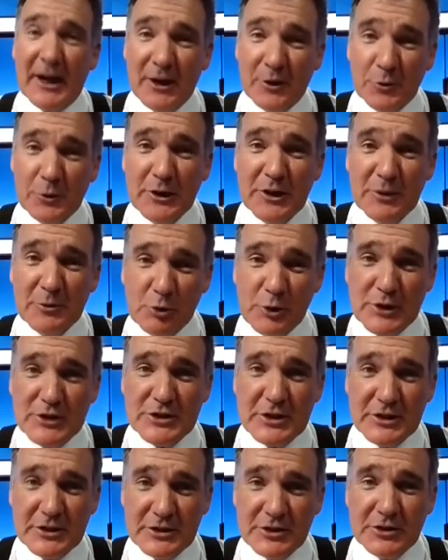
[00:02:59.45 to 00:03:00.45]
I really
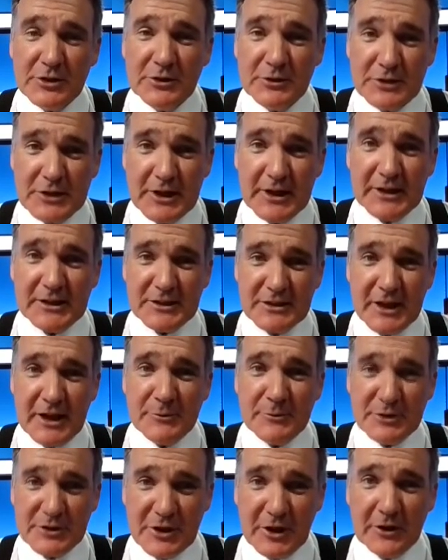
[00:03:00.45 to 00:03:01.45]
appreciate you taking
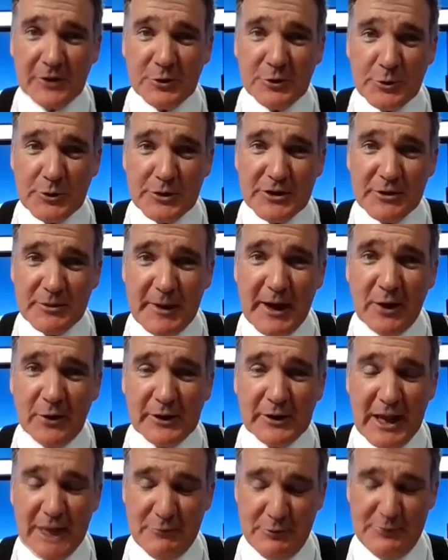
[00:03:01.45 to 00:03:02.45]
time to talk to us
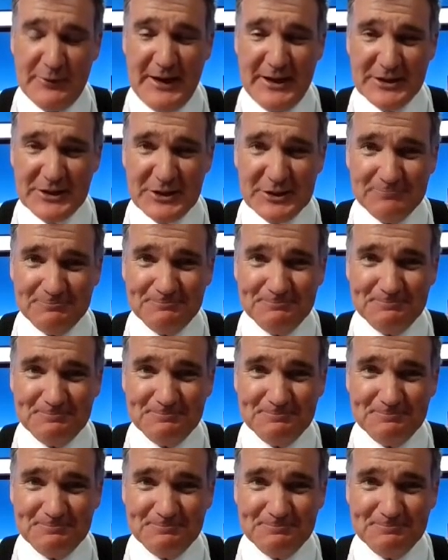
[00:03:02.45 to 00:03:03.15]
about AvaFest.